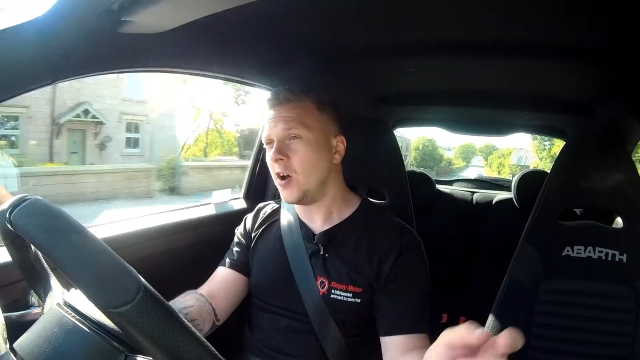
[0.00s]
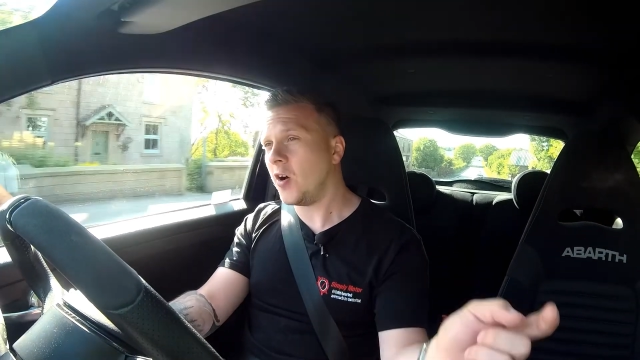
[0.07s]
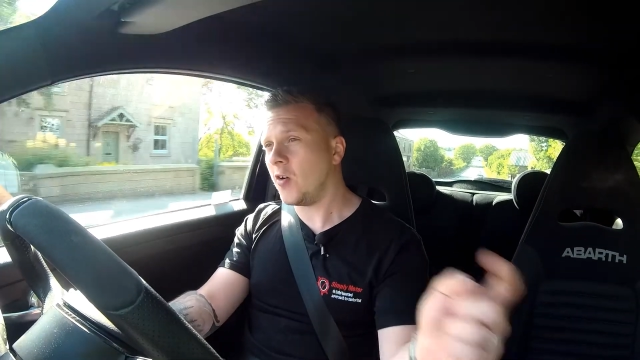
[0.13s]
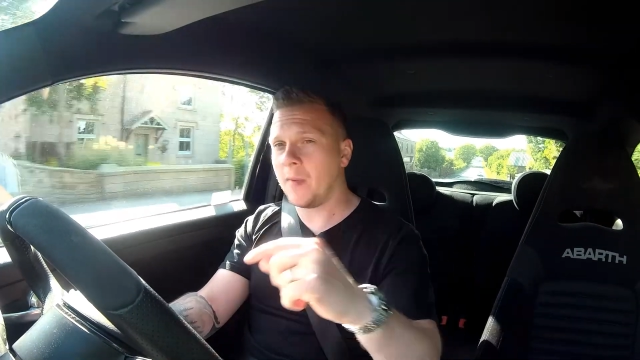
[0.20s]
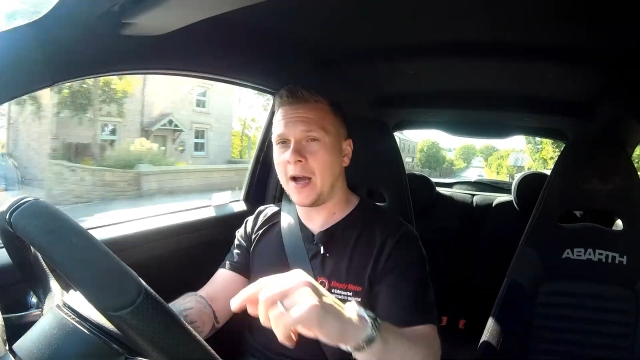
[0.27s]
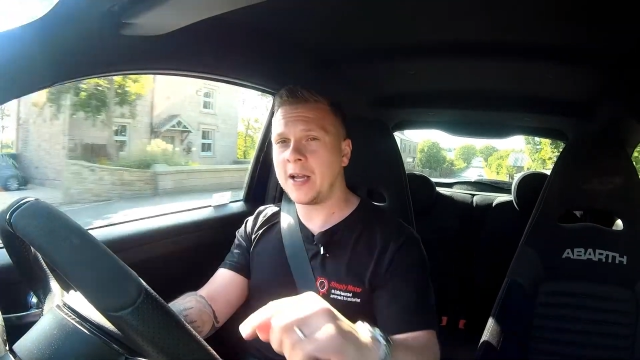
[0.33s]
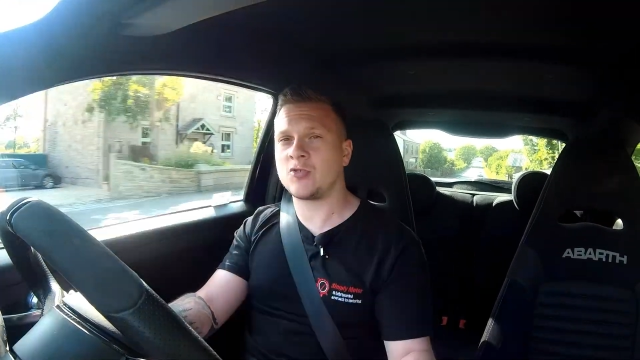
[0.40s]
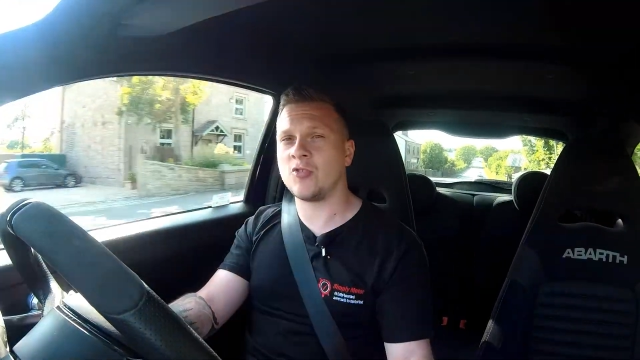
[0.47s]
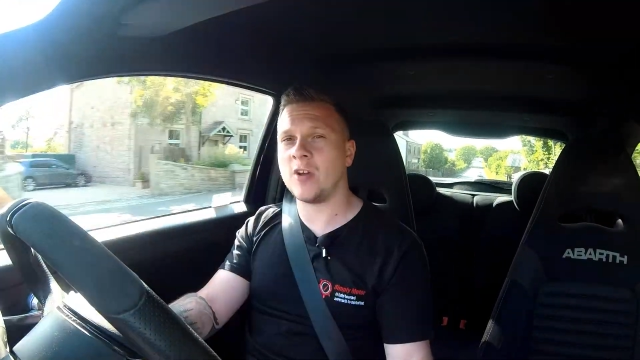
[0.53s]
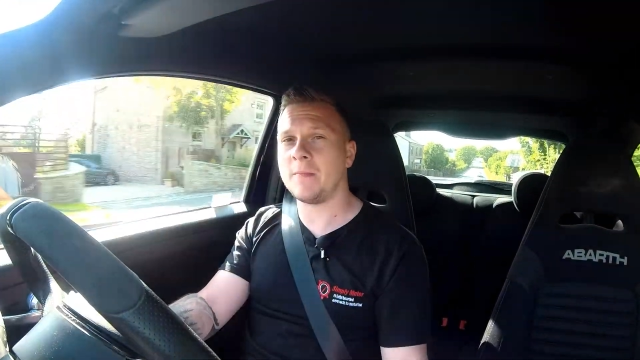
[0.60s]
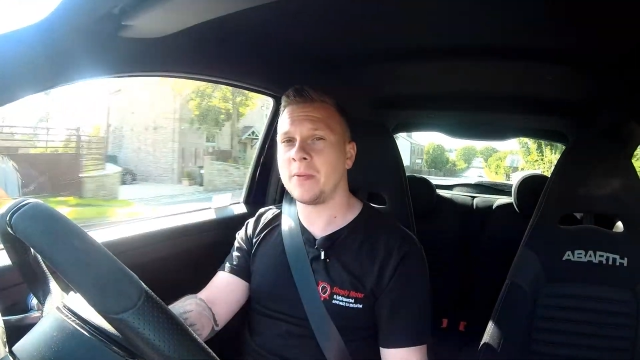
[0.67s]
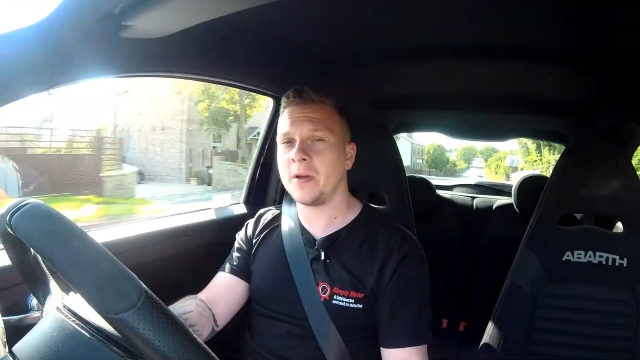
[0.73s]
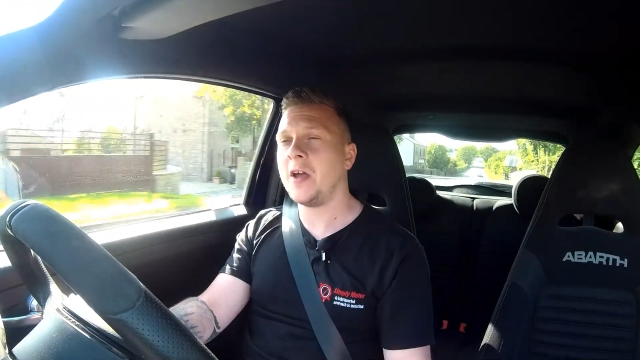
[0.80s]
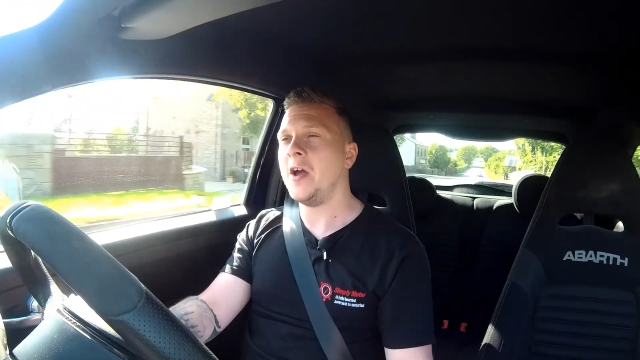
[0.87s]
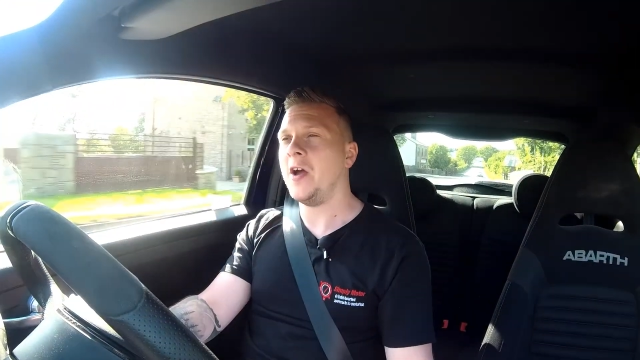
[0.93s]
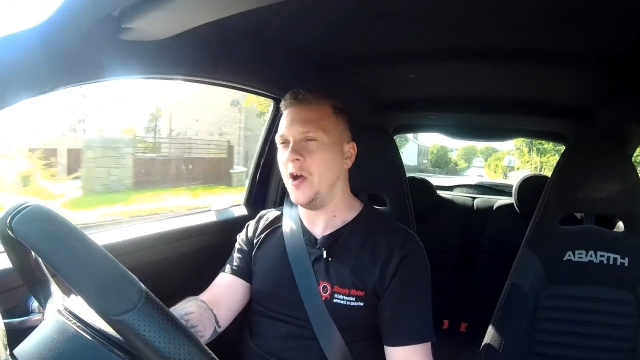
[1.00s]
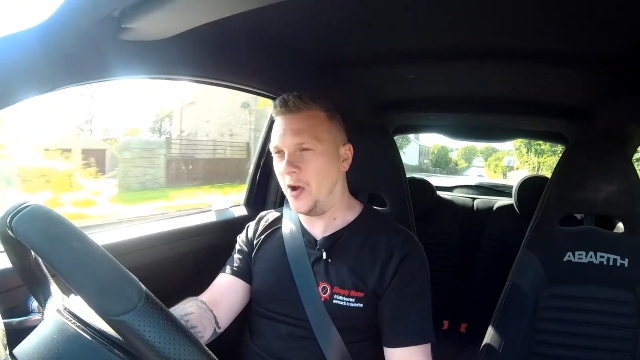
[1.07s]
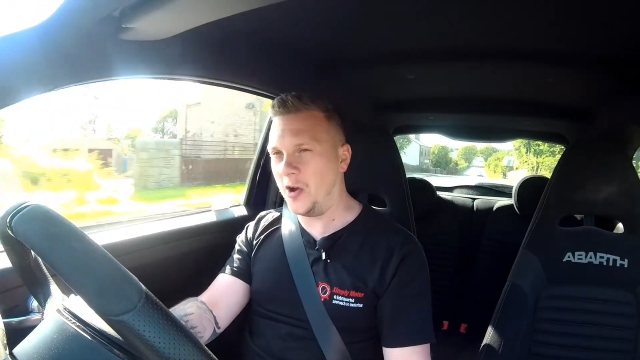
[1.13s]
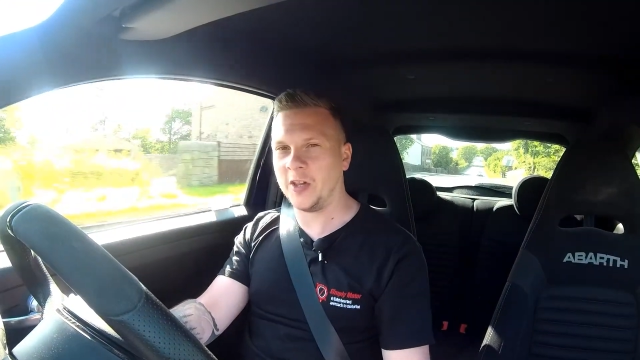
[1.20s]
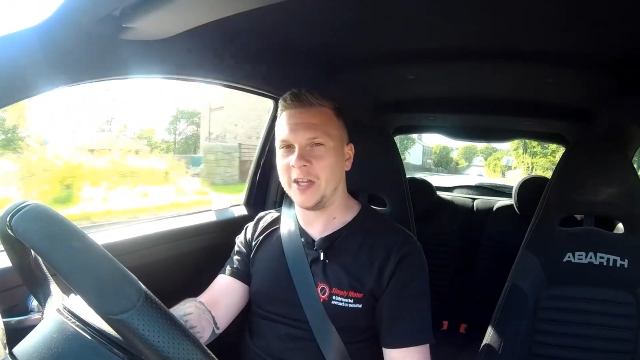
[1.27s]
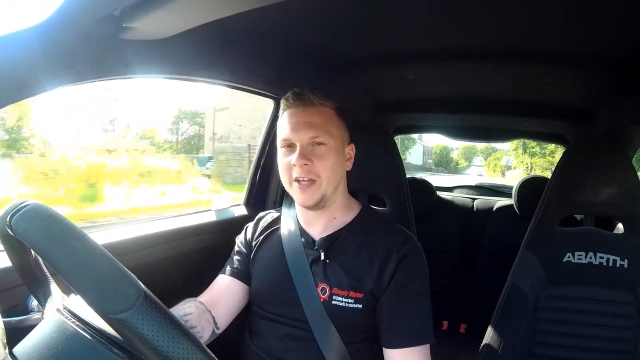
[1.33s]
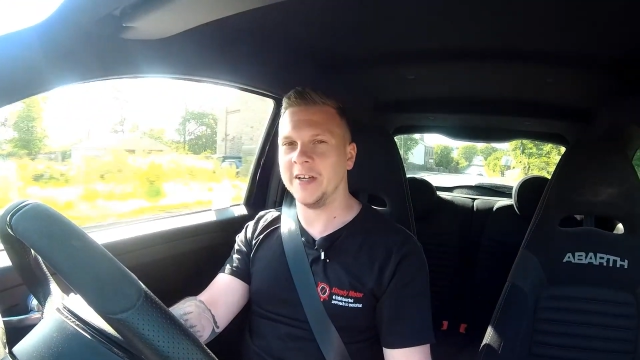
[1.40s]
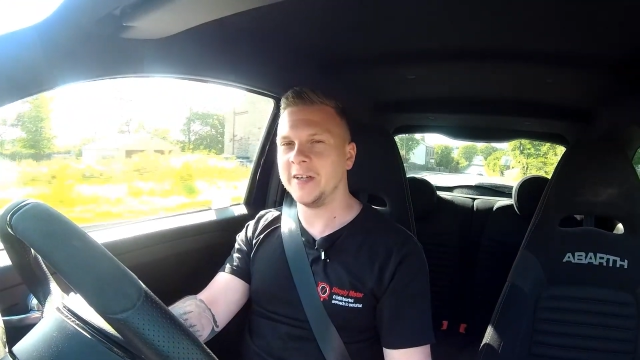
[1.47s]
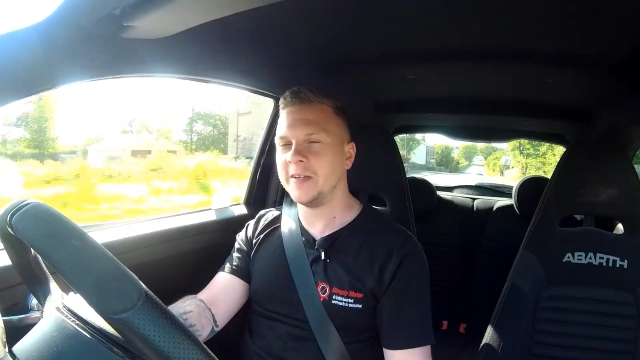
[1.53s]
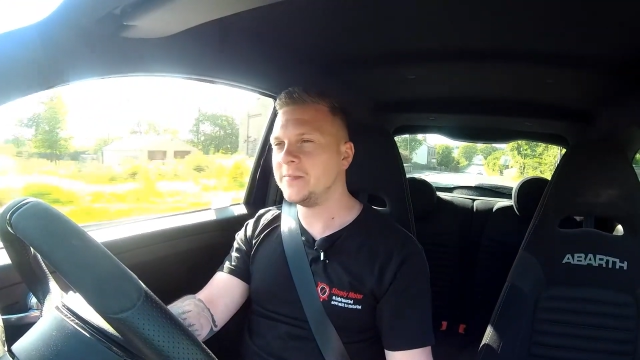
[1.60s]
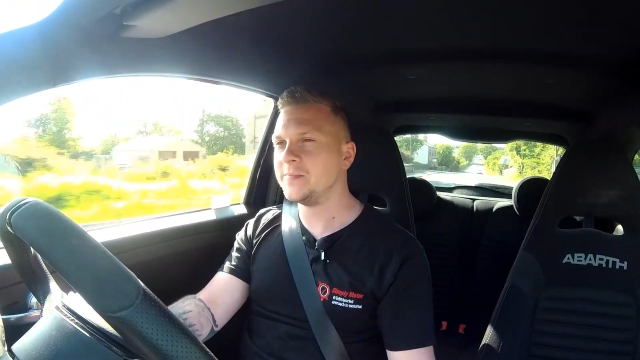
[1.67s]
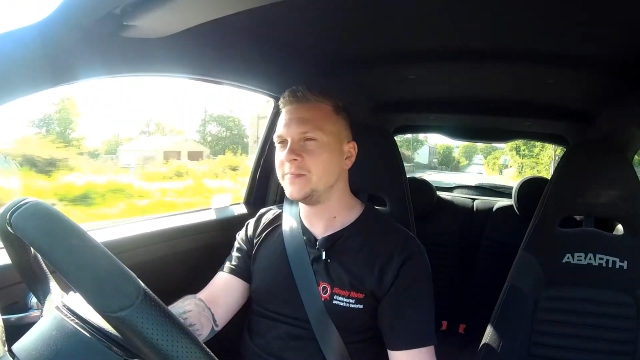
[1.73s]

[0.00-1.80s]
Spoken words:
of my trip earlier.